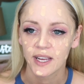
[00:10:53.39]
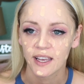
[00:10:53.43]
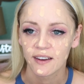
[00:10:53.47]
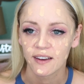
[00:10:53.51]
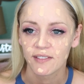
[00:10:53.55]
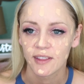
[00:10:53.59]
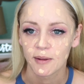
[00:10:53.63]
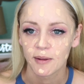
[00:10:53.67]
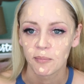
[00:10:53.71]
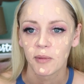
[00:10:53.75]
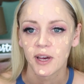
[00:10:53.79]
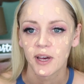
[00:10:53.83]

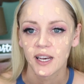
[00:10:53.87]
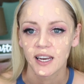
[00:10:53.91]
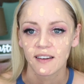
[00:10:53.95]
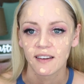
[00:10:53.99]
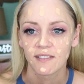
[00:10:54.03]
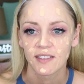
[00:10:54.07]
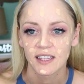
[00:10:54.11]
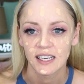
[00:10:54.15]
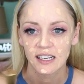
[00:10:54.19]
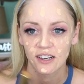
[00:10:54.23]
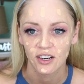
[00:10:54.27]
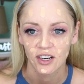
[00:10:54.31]
give them money
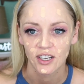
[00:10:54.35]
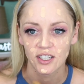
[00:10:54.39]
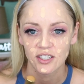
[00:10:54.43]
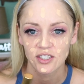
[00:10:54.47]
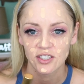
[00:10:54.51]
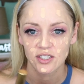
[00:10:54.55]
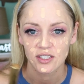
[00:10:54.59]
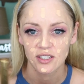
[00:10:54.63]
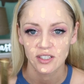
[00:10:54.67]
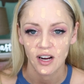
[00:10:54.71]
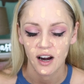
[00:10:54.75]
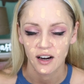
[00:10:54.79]
if they
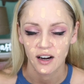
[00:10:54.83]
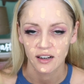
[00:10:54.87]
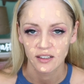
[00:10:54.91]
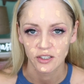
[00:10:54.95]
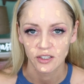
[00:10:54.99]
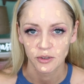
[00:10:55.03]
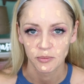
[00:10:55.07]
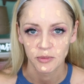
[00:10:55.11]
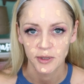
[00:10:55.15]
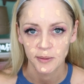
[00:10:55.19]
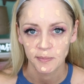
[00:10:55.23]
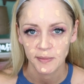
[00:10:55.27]
crushed our
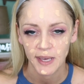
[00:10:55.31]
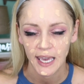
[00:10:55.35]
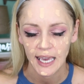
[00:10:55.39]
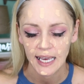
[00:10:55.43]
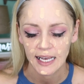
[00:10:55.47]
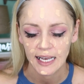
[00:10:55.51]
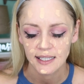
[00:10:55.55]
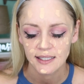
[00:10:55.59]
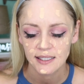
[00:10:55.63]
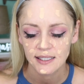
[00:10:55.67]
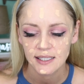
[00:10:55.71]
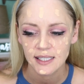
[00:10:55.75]
aluminum
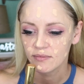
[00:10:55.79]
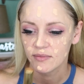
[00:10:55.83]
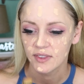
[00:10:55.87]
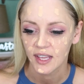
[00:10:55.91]
cans.